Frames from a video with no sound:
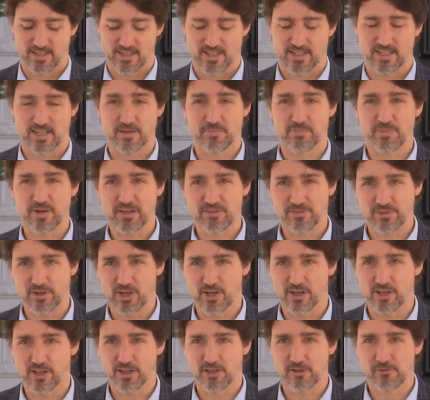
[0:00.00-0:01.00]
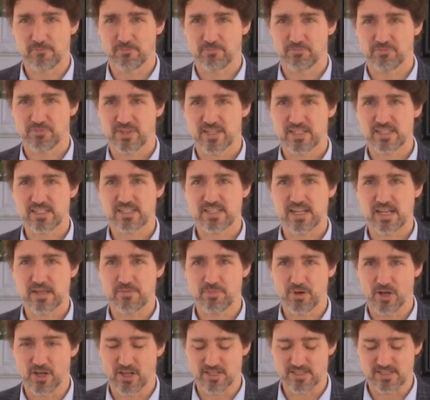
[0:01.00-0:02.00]
and above all, stay
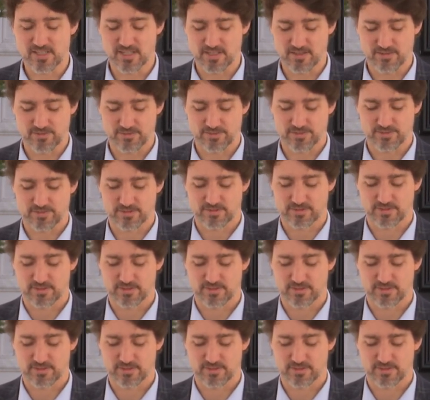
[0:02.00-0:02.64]
positive.